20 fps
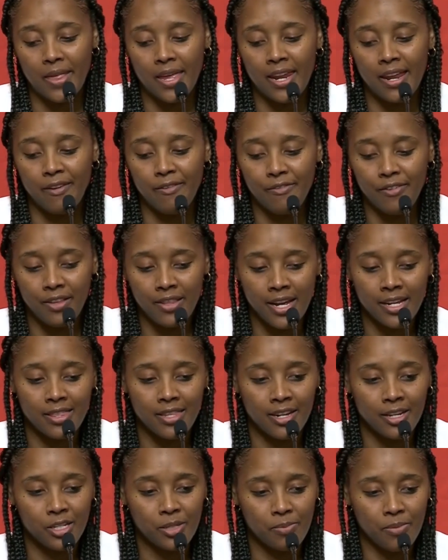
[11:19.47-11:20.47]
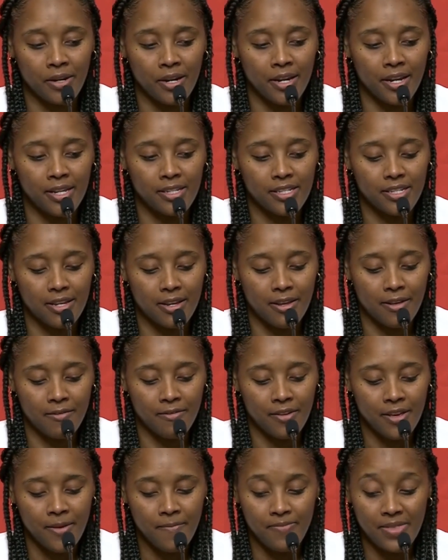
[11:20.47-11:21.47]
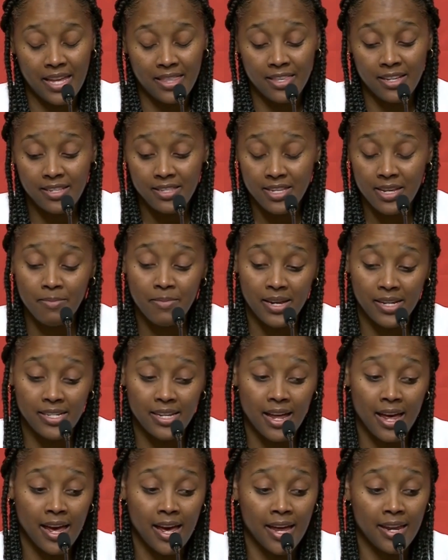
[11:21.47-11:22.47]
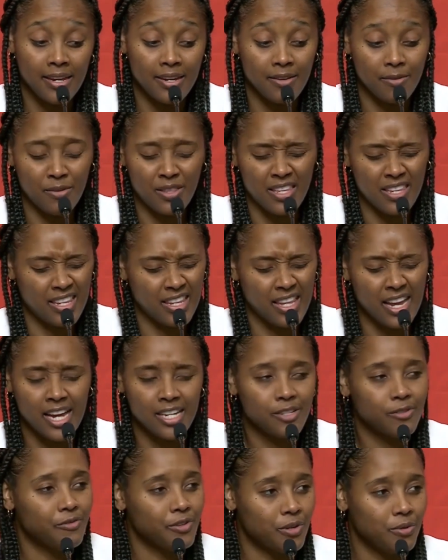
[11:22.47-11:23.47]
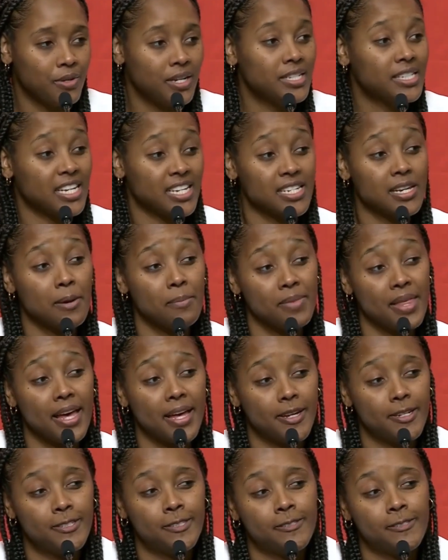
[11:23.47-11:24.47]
and I feel like the experience of that this team has had within the last few weeks has helped that.